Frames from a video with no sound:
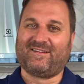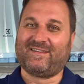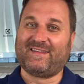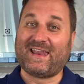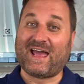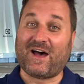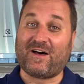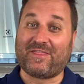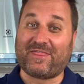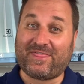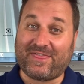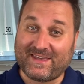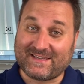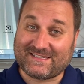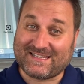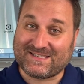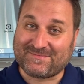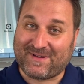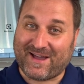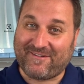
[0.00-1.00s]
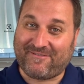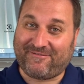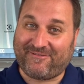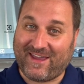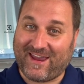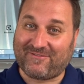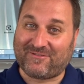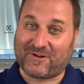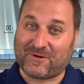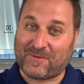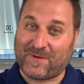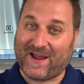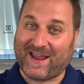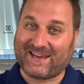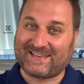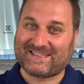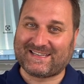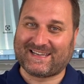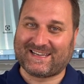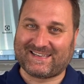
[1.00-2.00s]
Now, this is my favorite way
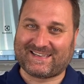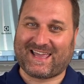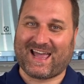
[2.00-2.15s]
to eat